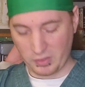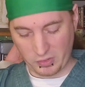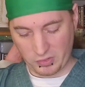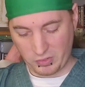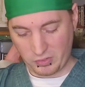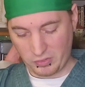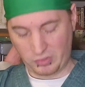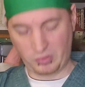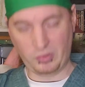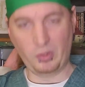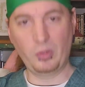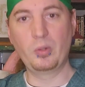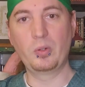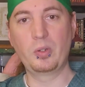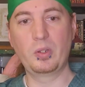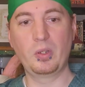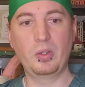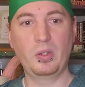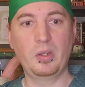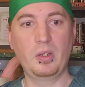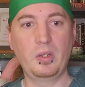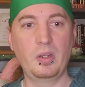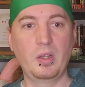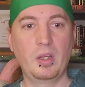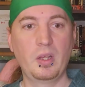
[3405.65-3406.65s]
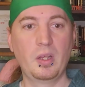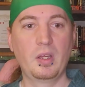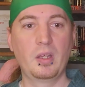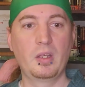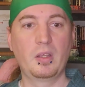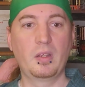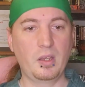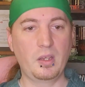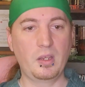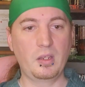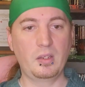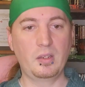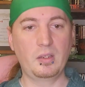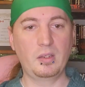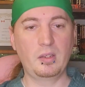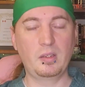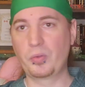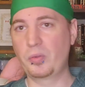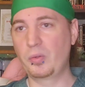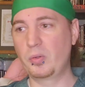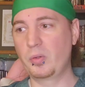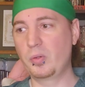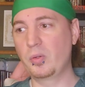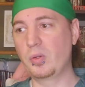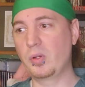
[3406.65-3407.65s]
So good. They go
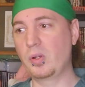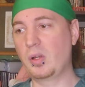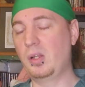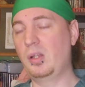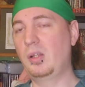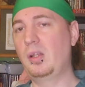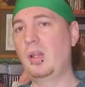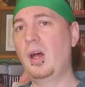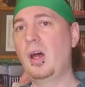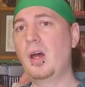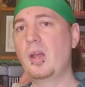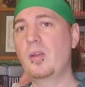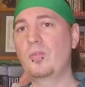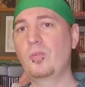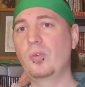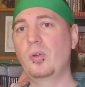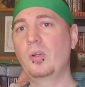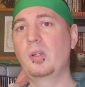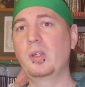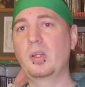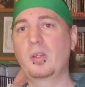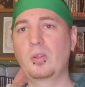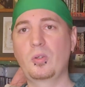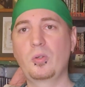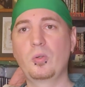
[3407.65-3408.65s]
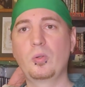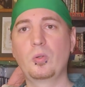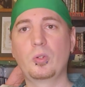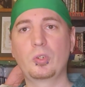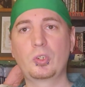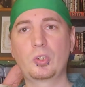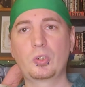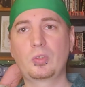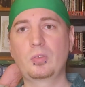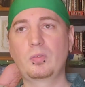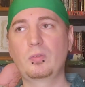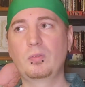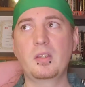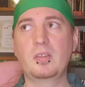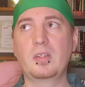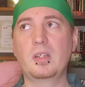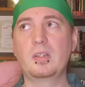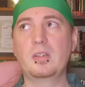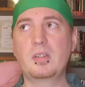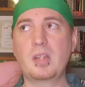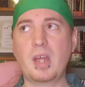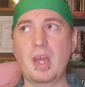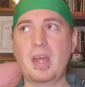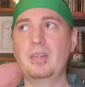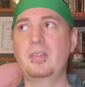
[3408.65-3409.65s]
through a lot of really cool things
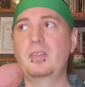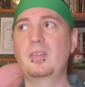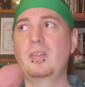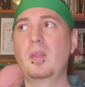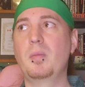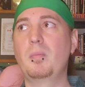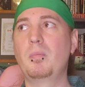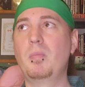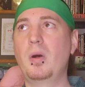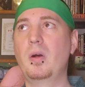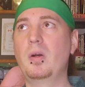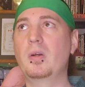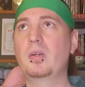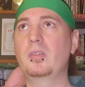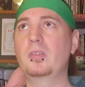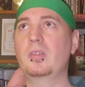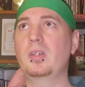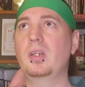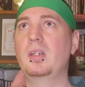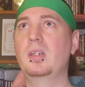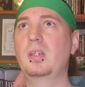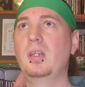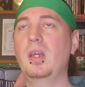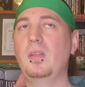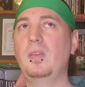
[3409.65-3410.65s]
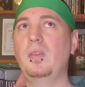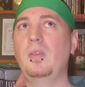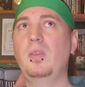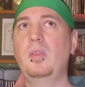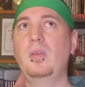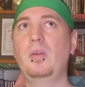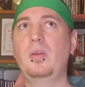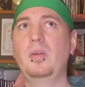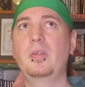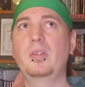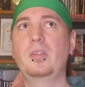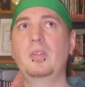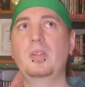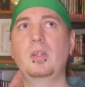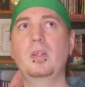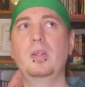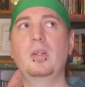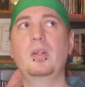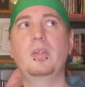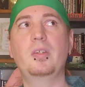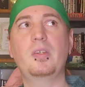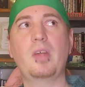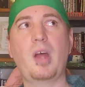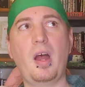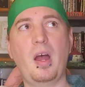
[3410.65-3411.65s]
that test the monks and get their
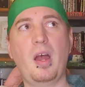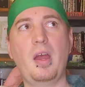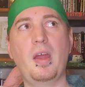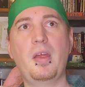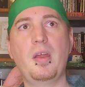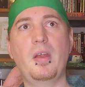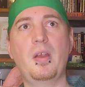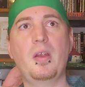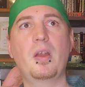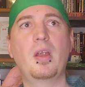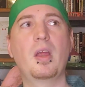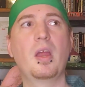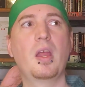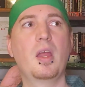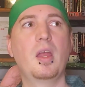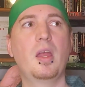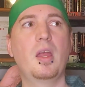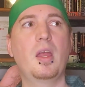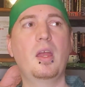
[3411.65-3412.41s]
skills higher,